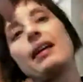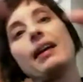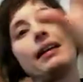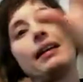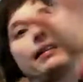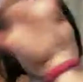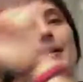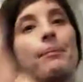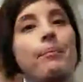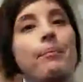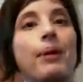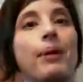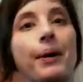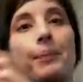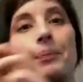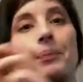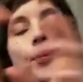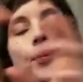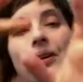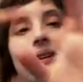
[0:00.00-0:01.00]
and they
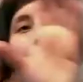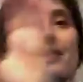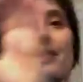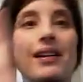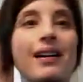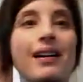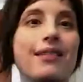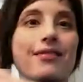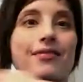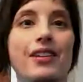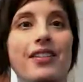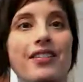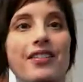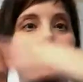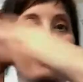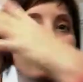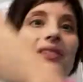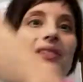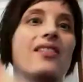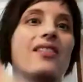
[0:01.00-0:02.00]
pump water out of it
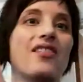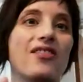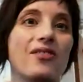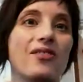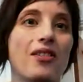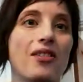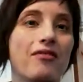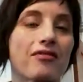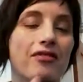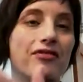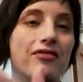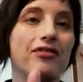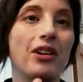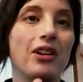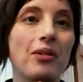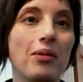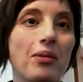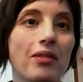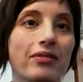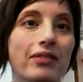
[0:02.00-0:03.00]
so that it doesn't
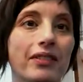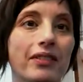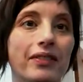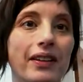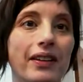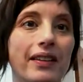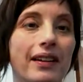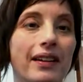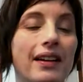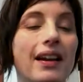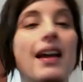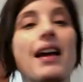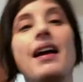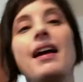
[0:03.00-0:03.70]
overflow over everything